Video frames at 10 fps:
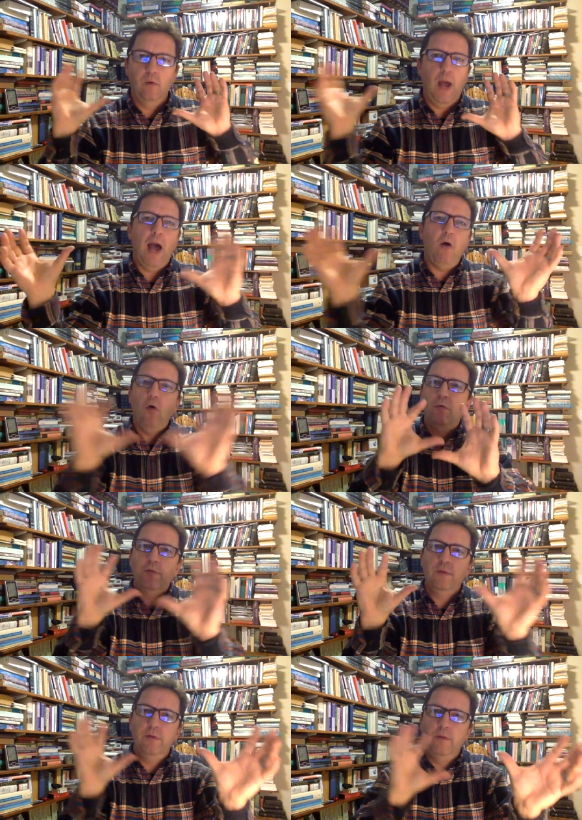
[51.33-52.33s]
how
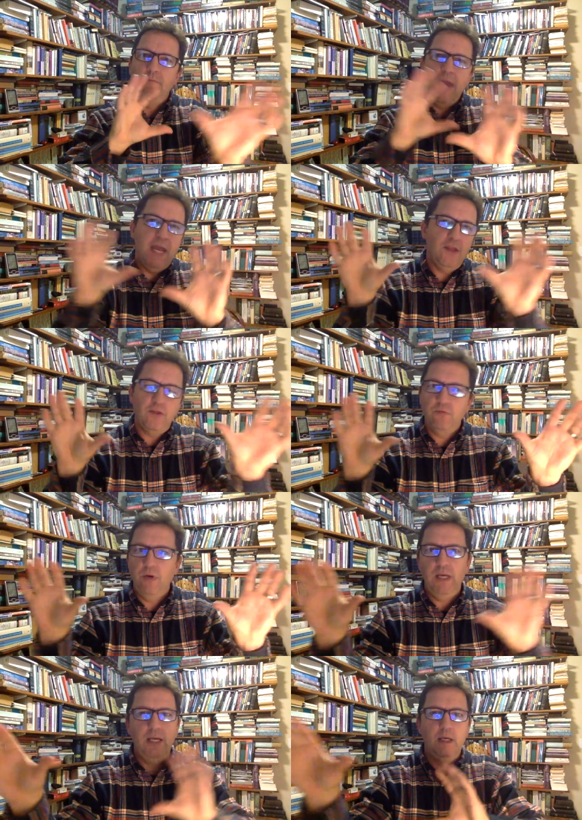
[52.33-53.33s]
the main
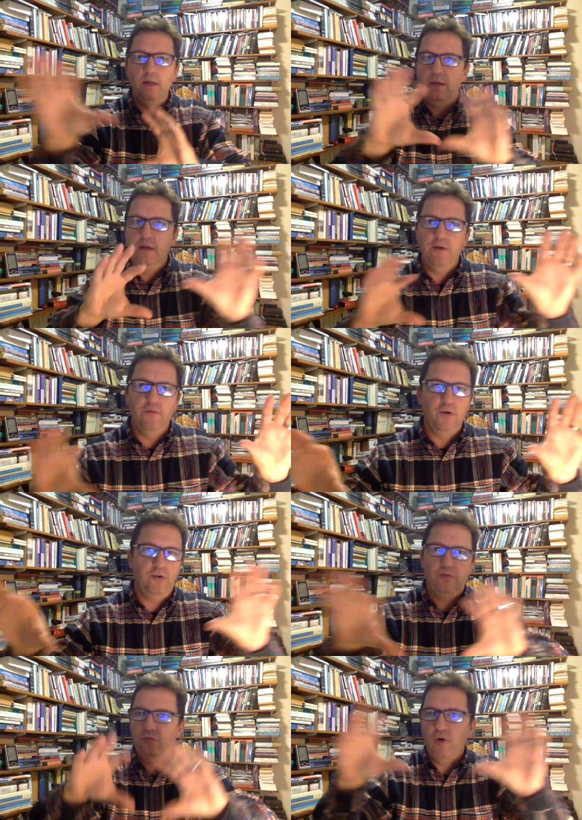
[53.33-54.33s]
three different
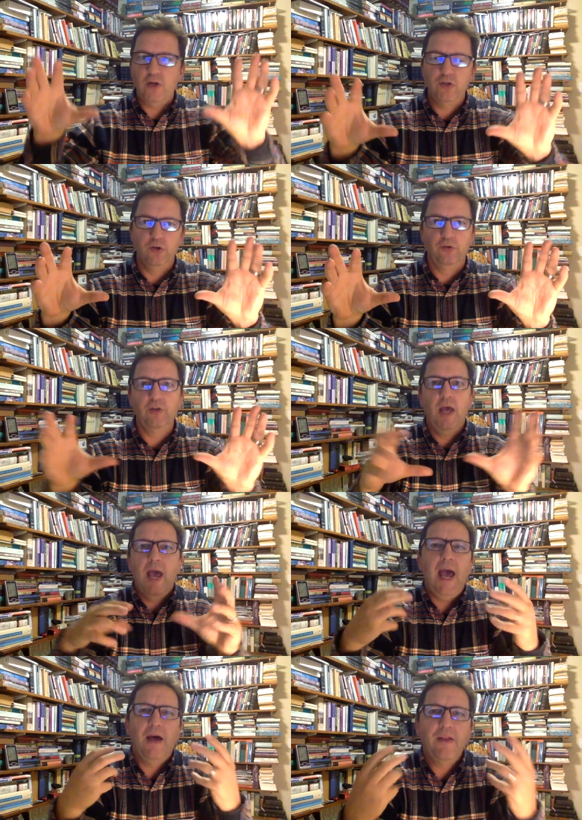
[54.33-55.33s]
structures,
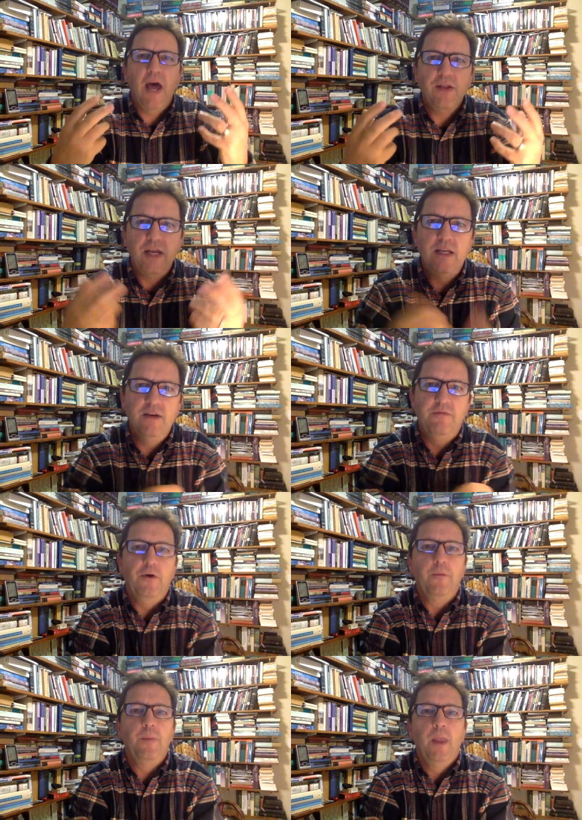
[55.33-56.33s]
how they
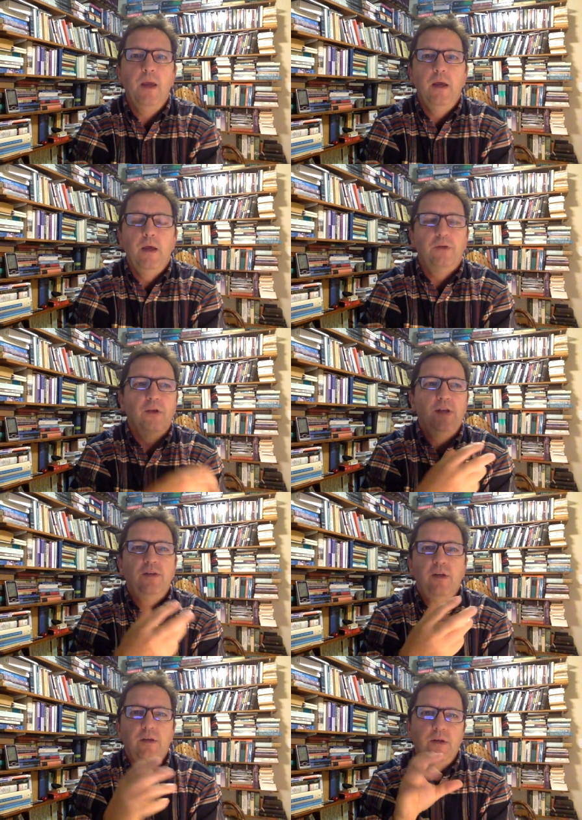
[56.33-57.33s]
differ. So
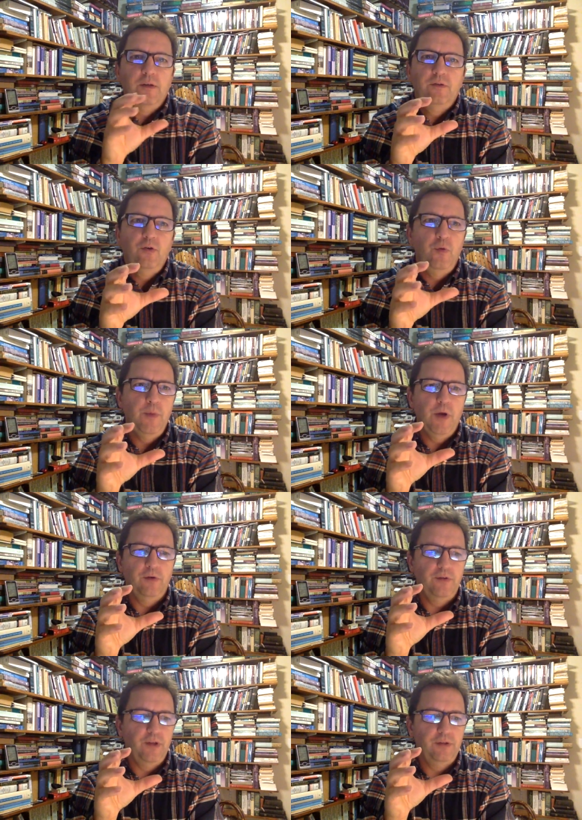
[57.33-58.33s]
let's assume
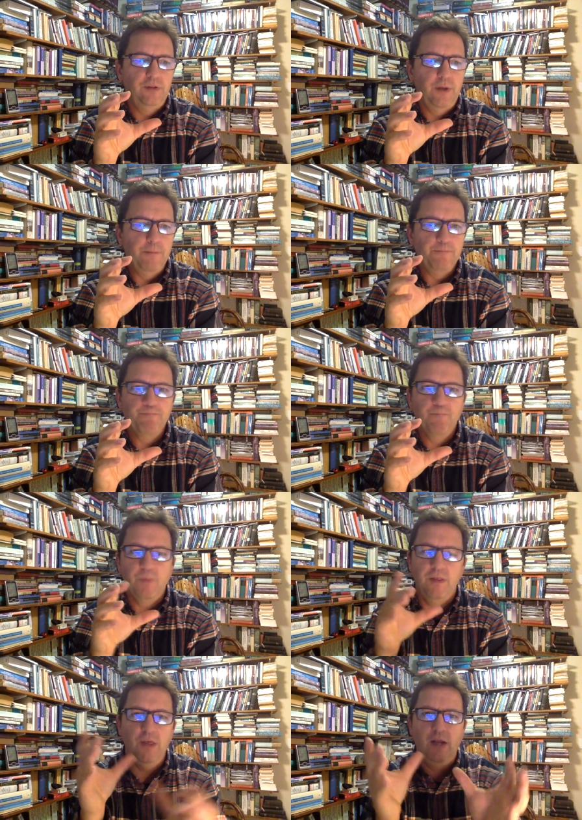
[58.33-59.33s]
there's this
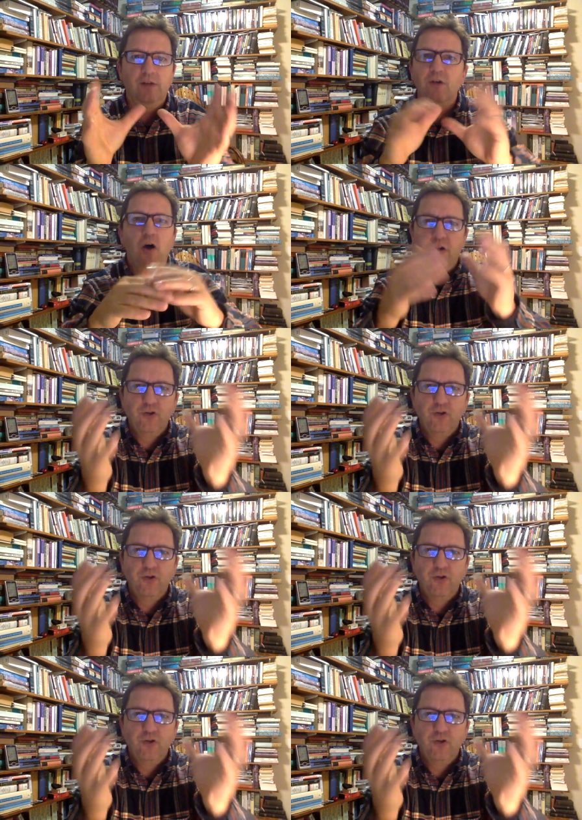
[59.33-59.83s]
thing, let's call it a